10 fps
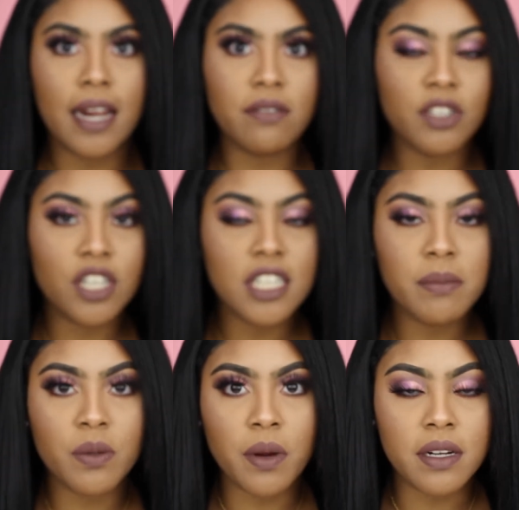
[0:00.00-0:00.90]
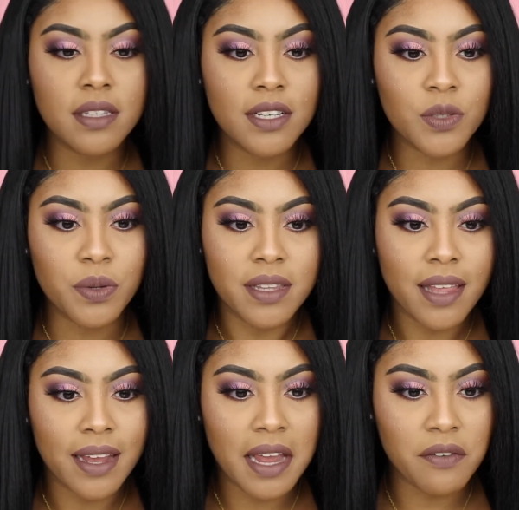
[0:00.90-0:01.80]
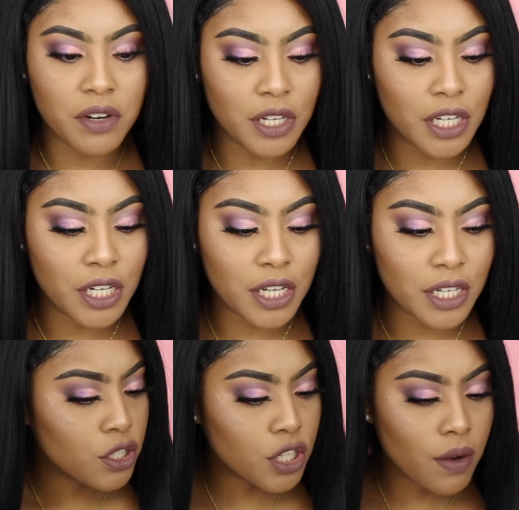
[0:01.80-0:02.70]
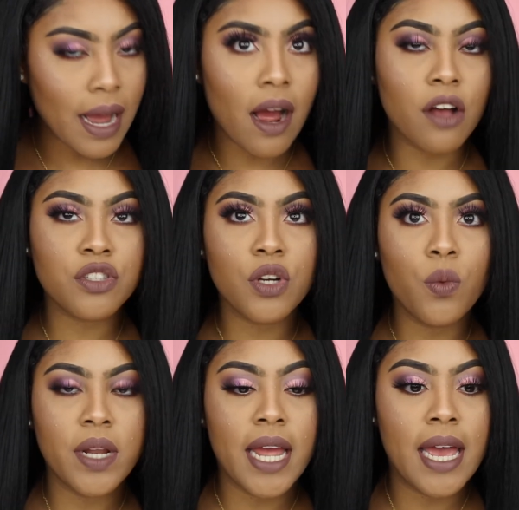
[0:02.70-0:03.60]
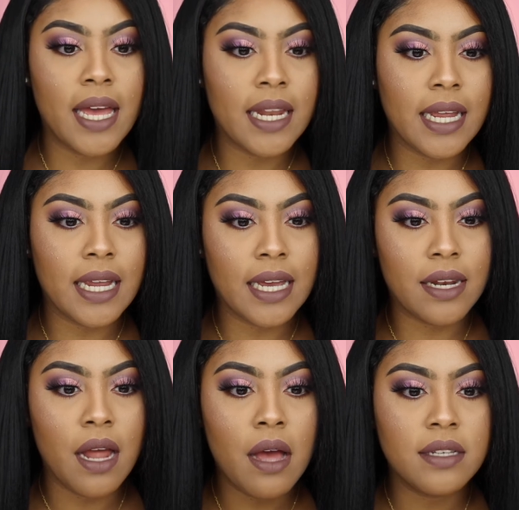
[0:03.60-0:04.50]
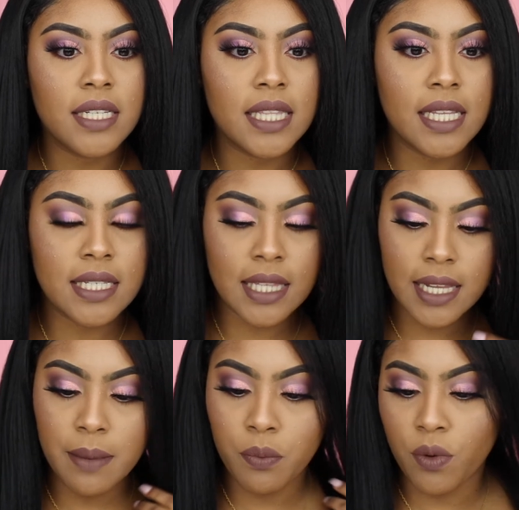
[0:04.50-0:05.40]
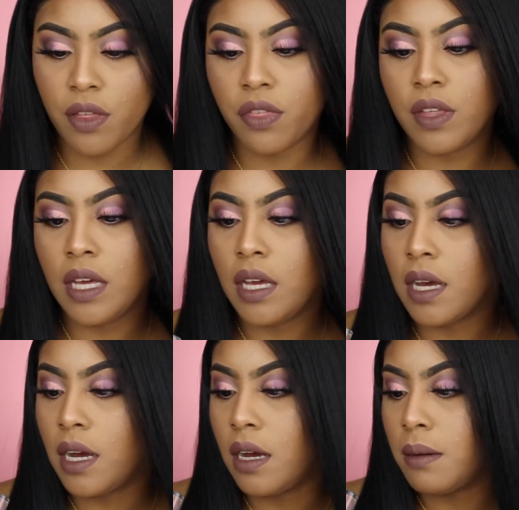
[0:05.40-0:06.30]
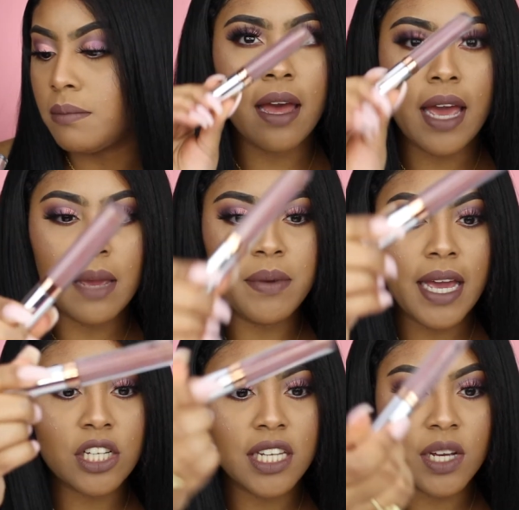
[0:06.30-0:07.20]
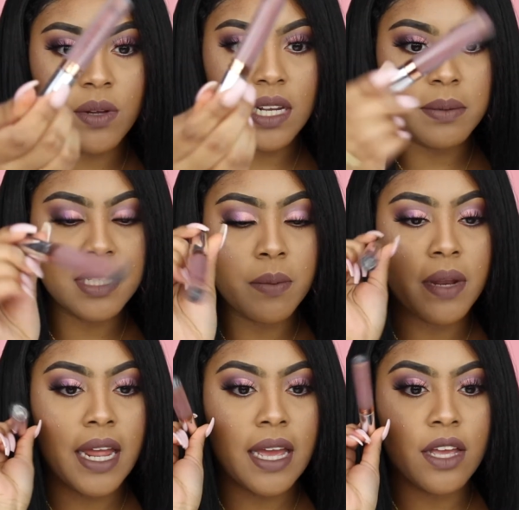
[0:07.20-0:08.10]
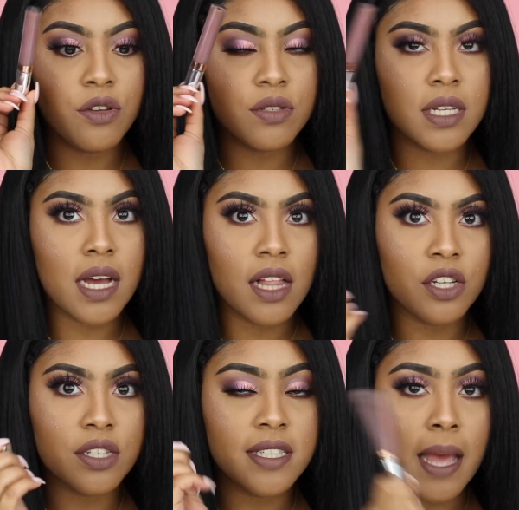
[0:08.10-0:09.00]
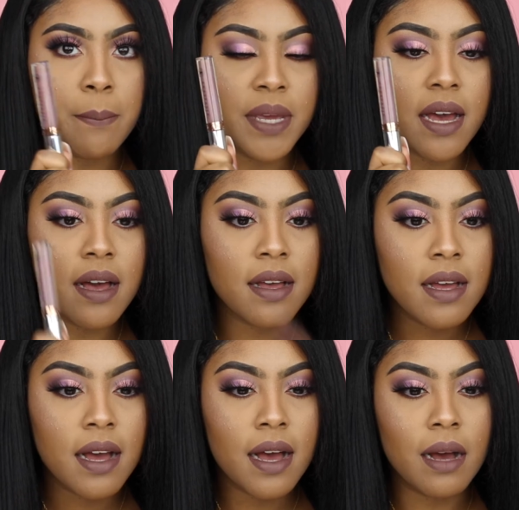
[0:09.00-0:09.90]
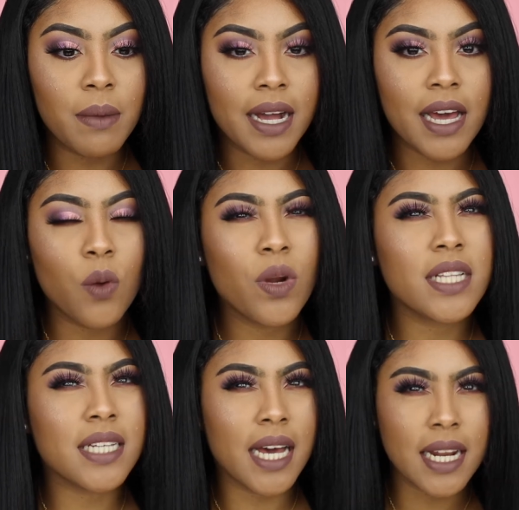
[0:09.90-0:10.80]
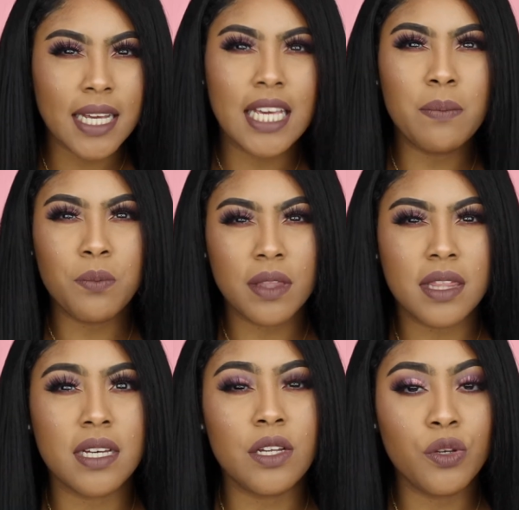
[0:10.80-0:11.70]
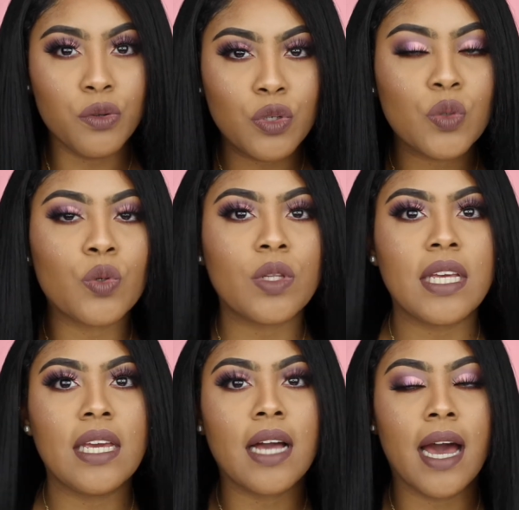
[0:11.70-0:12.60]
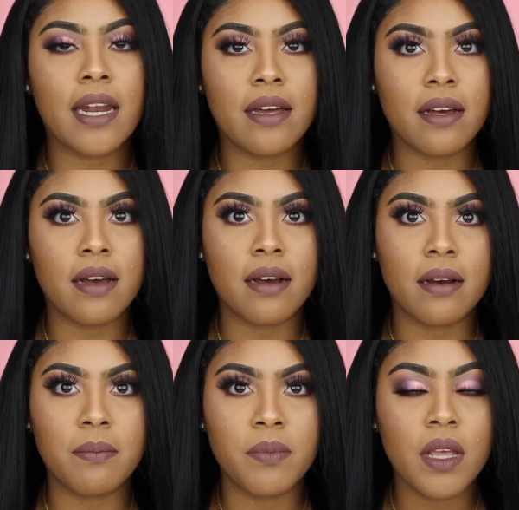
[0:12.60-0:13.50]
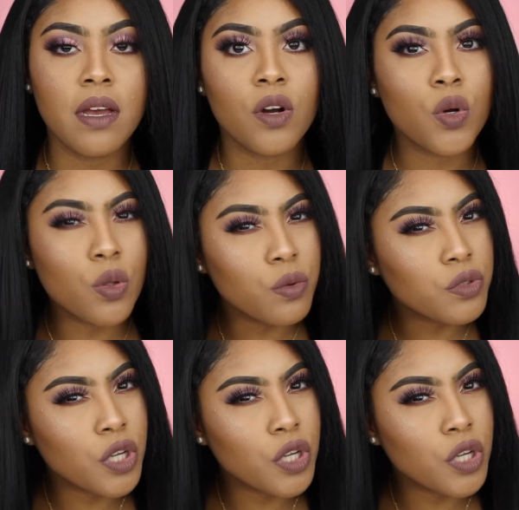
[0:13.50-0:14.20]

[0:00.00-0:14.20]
I've literally been wearing these with like every look. So I also went ahead and did this lip with the ABH liquid lipstick, and I used the color Sepia. I kind of wanted to kind of keep with the neutrally kind of cool